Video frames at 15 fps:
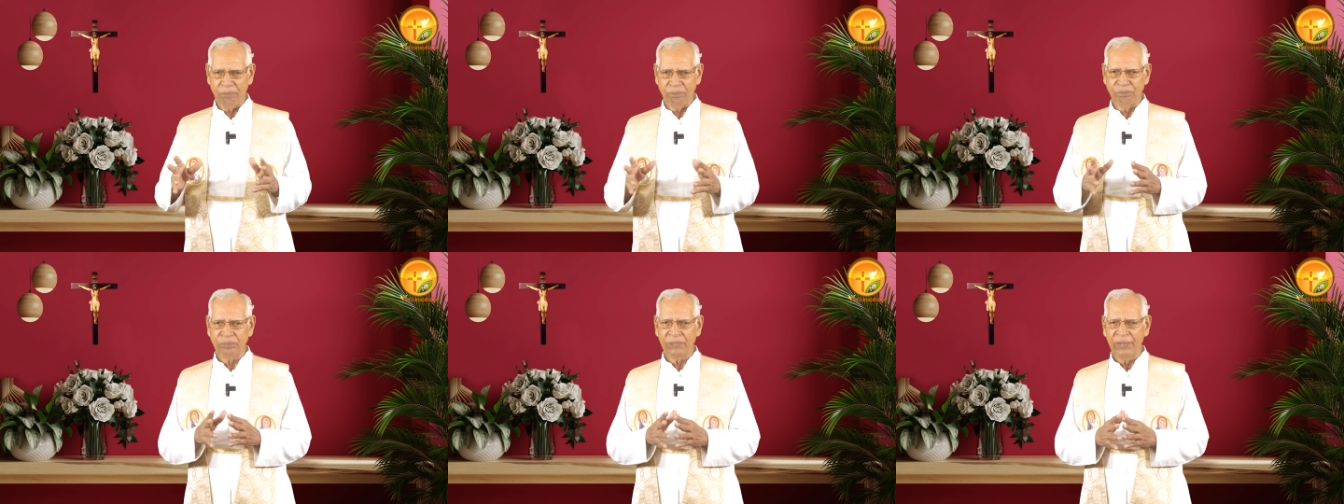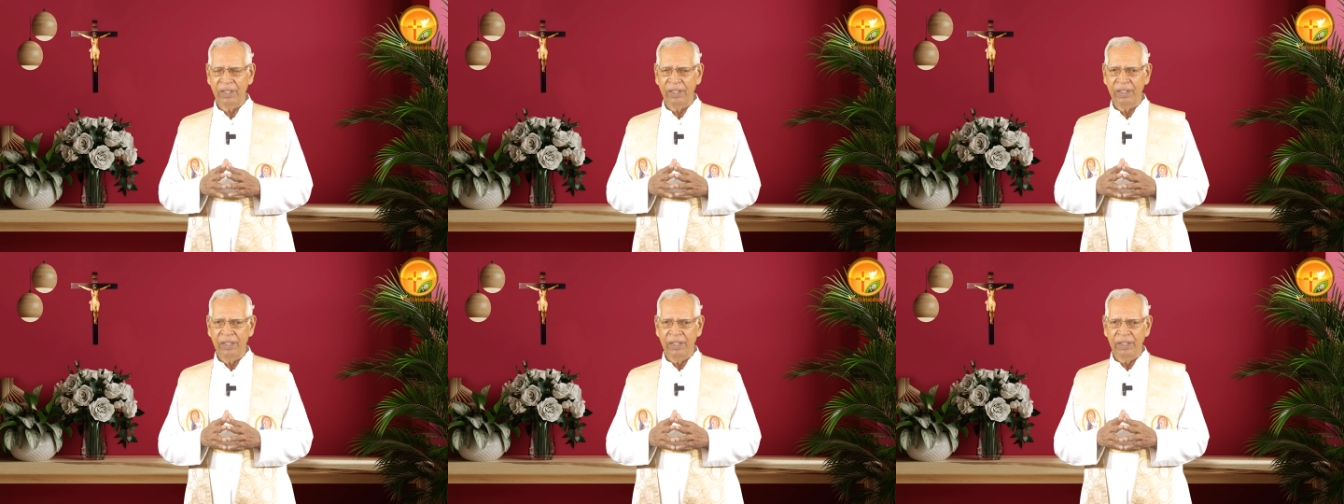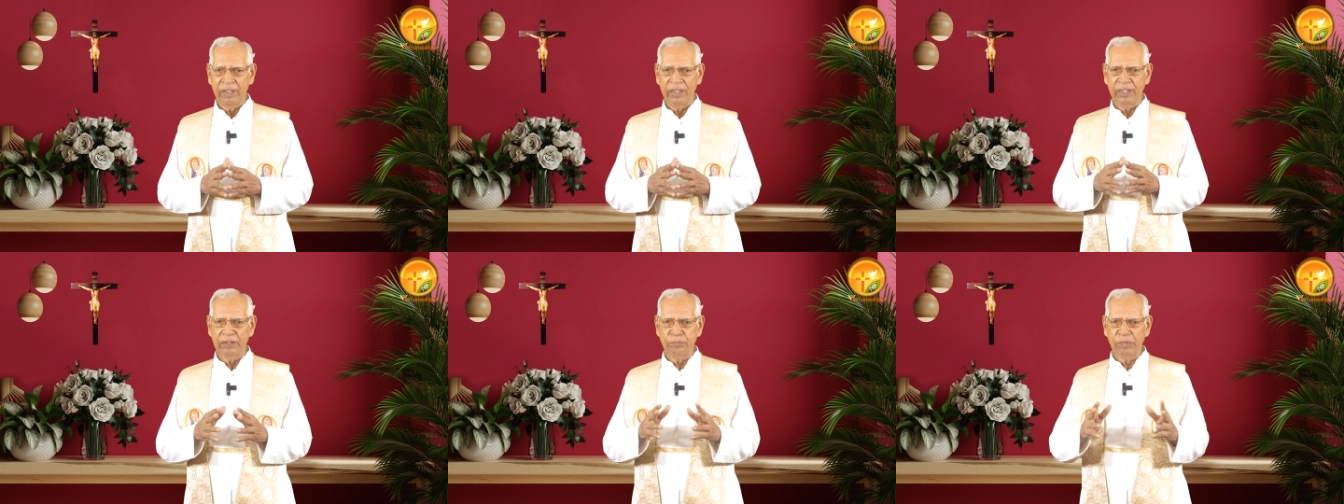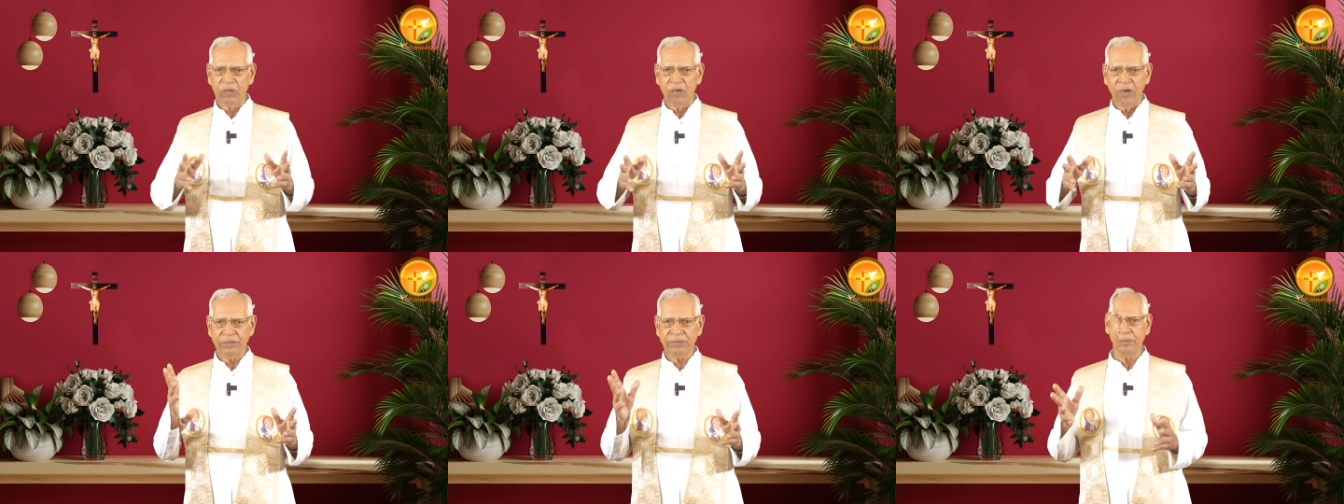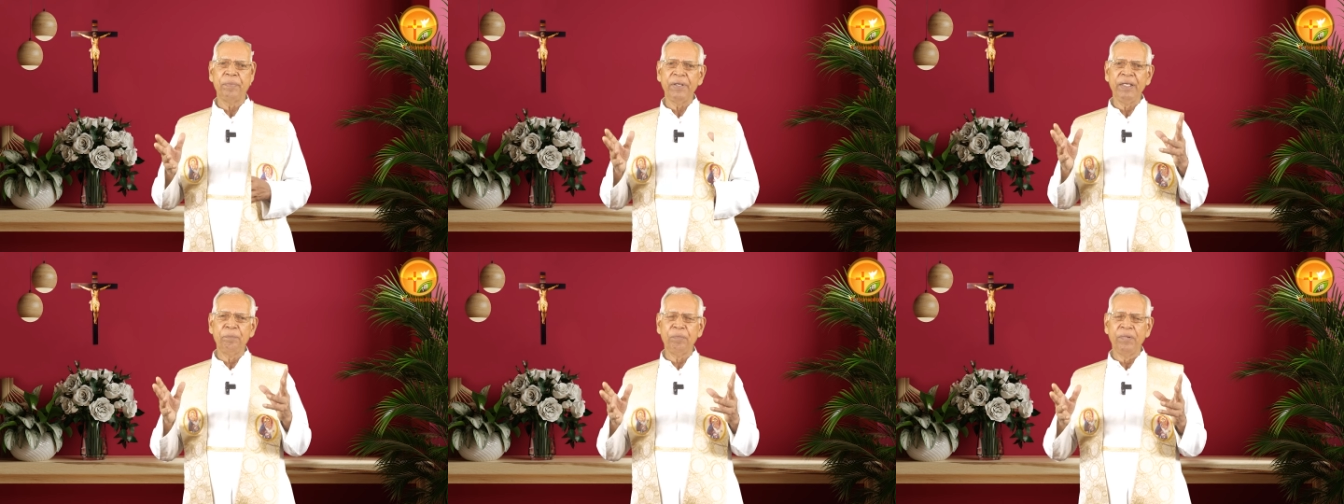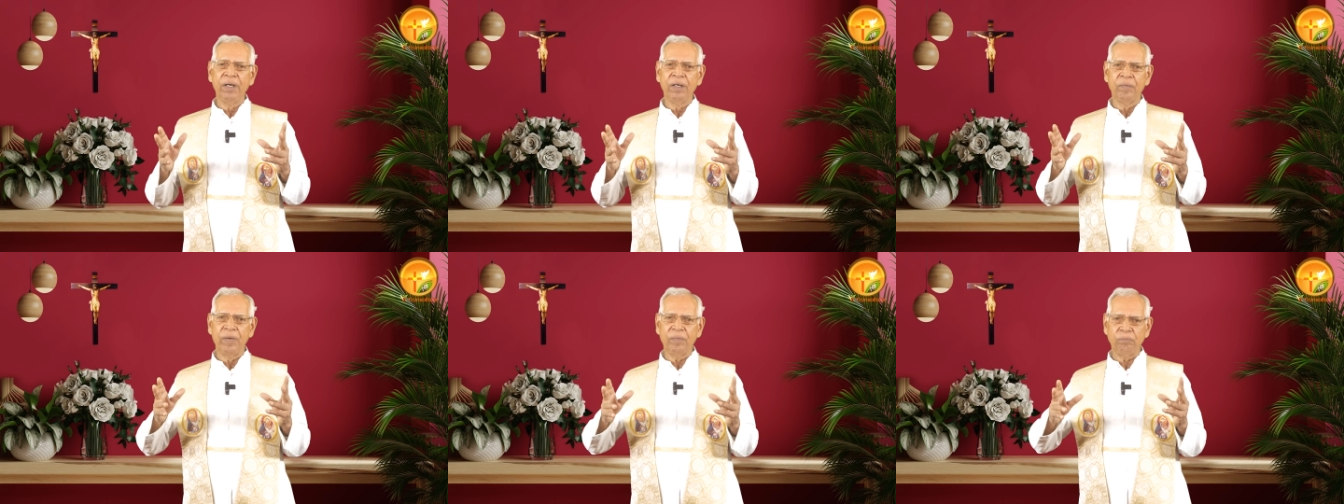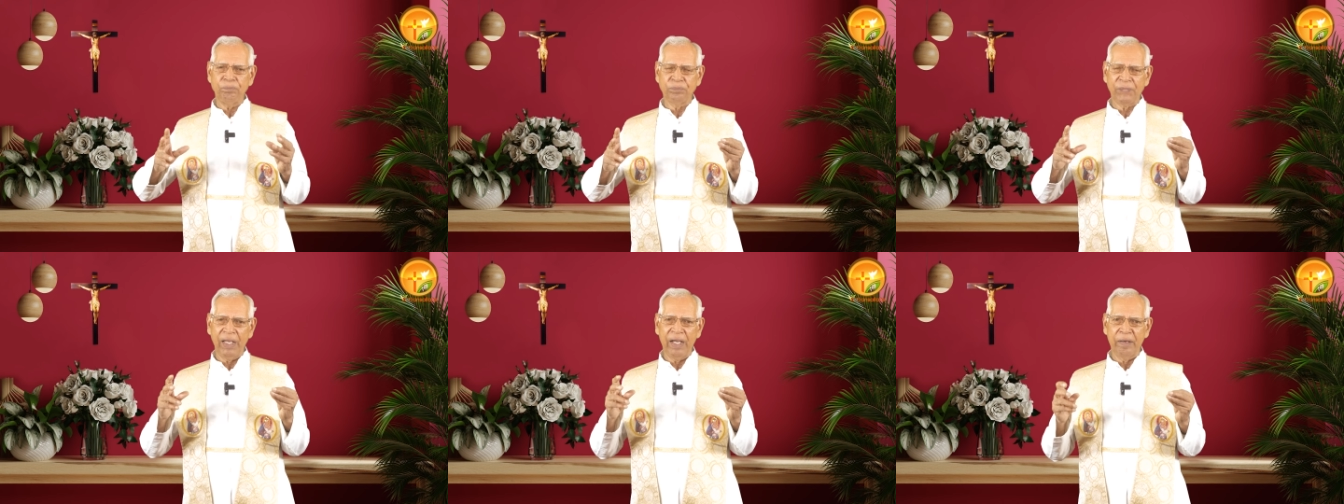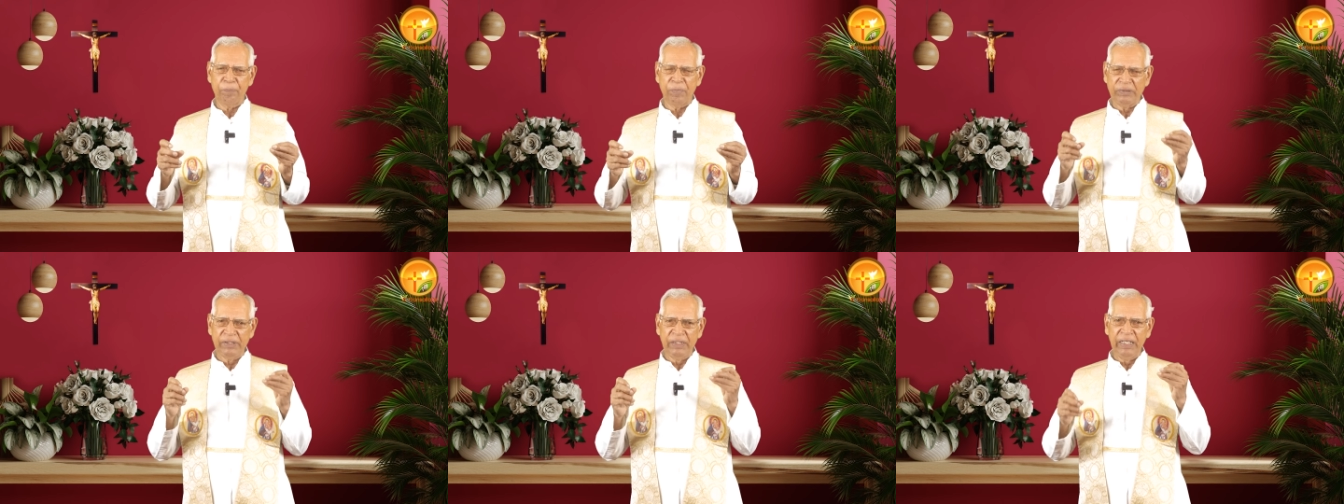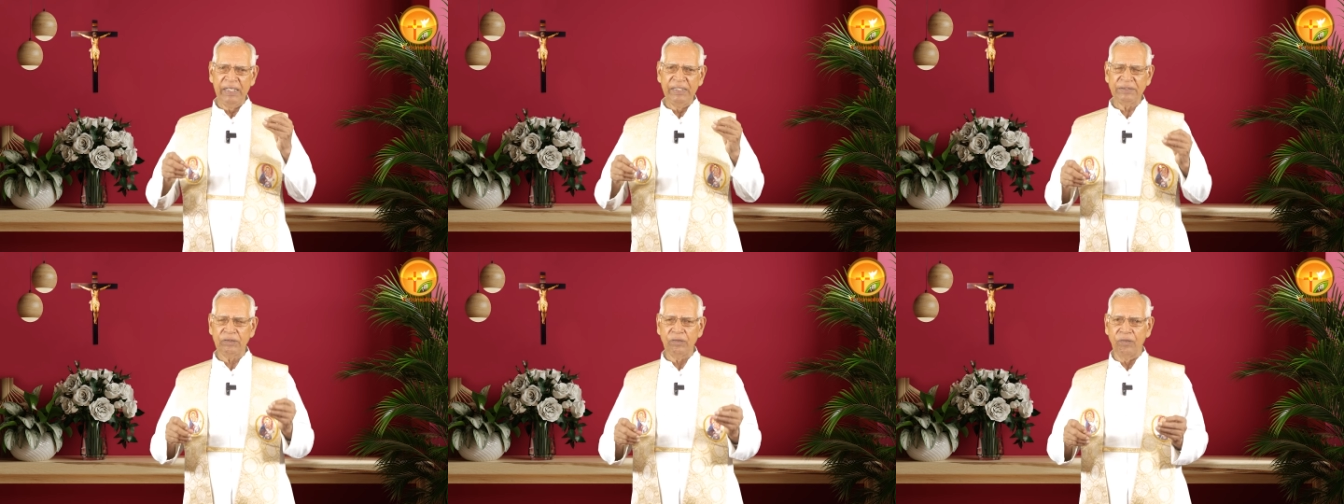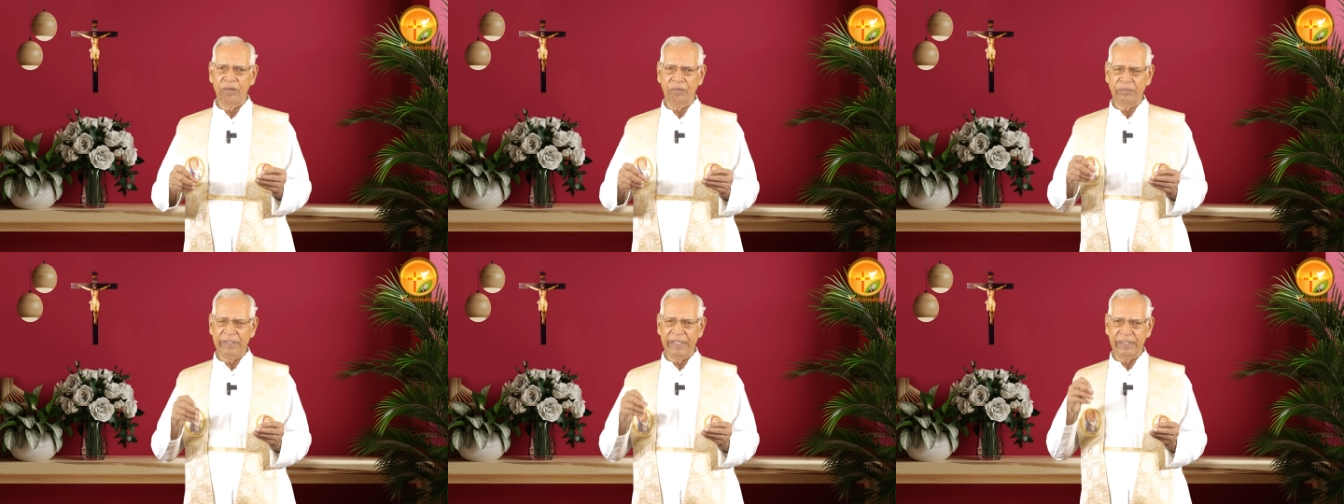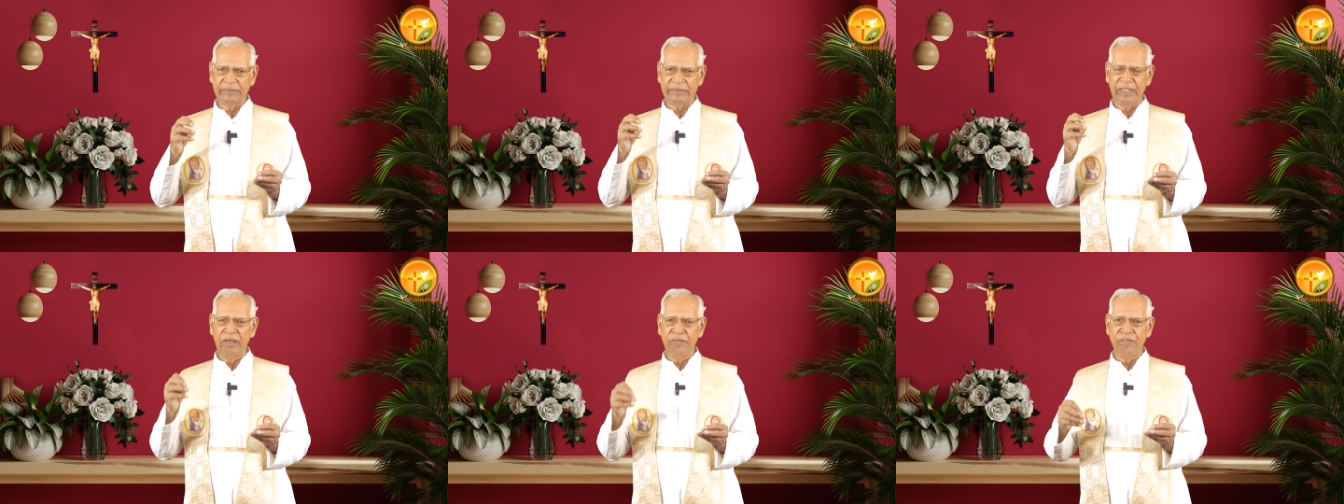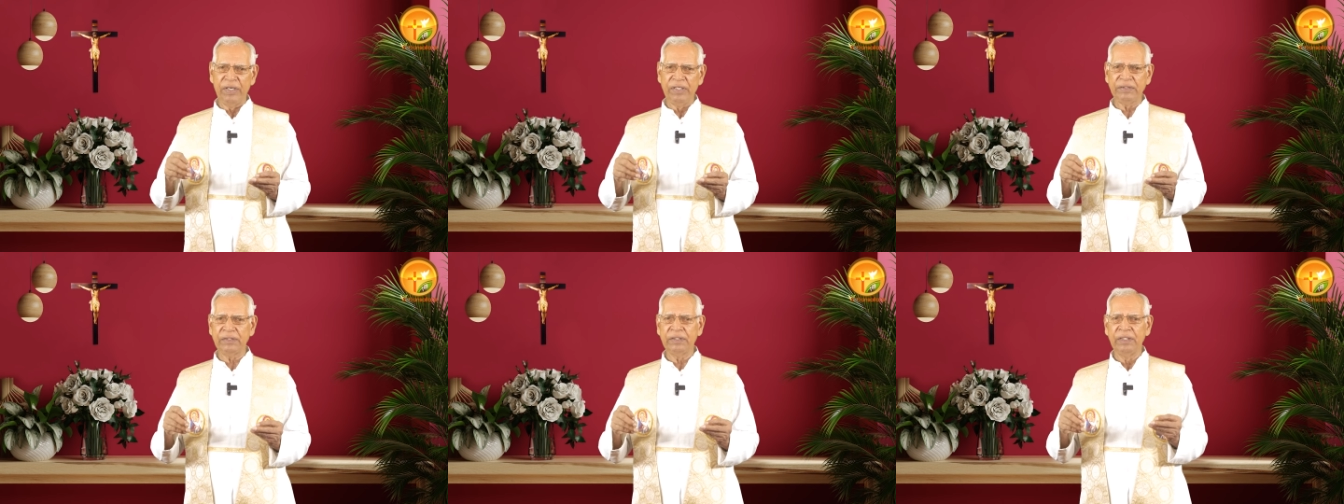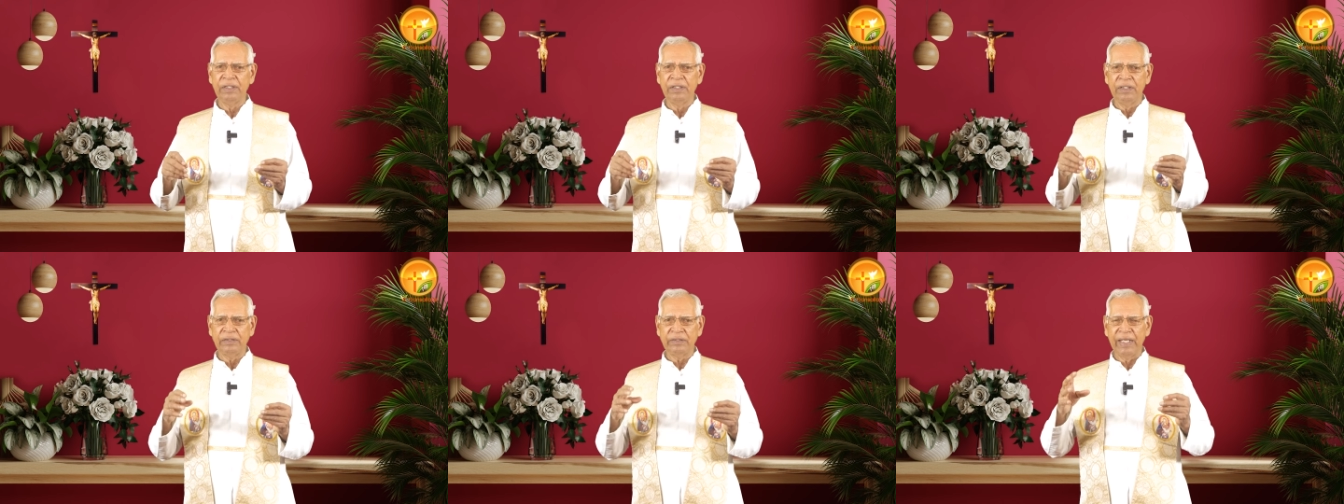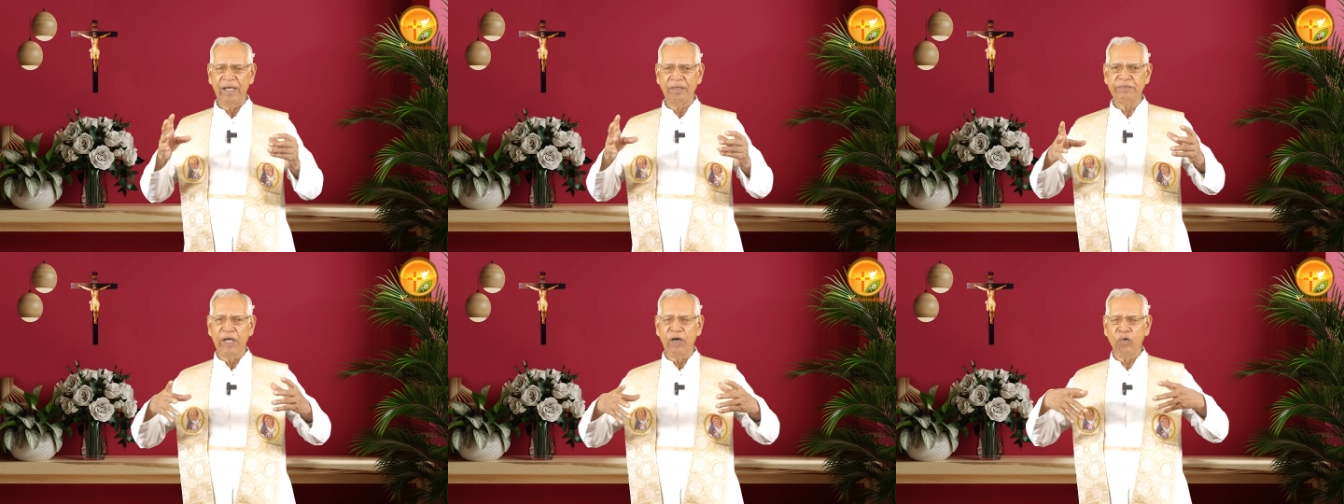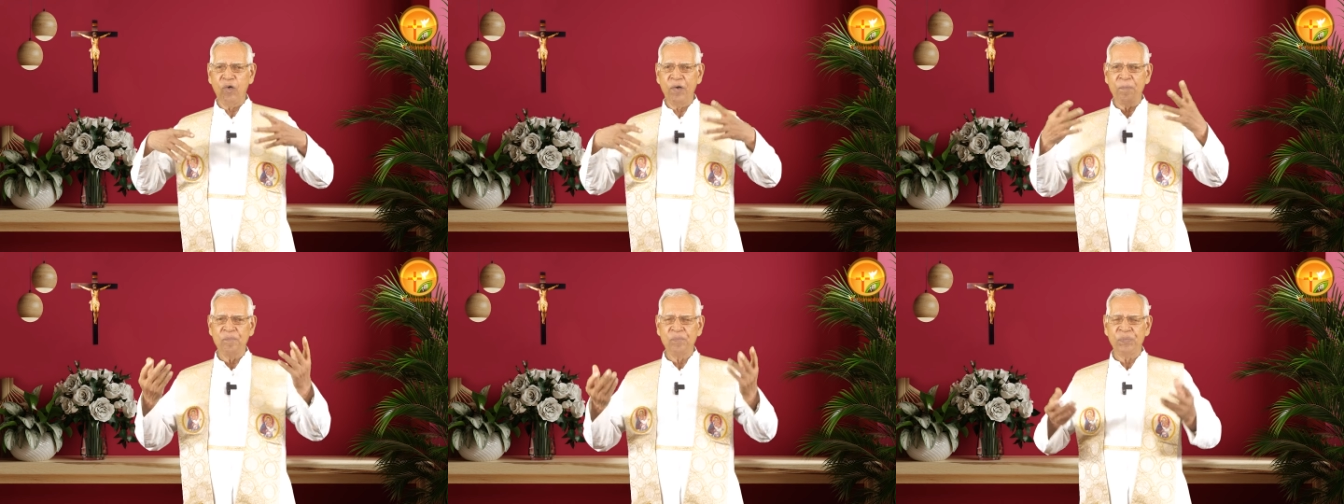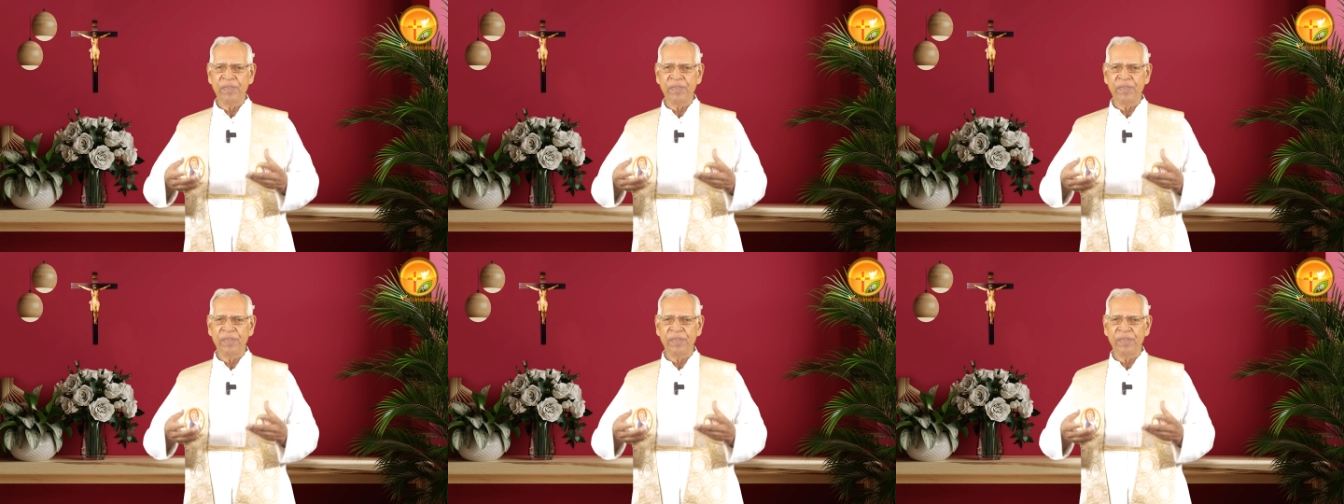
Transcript: it is because people are prejudiced or they are selfish. They have their own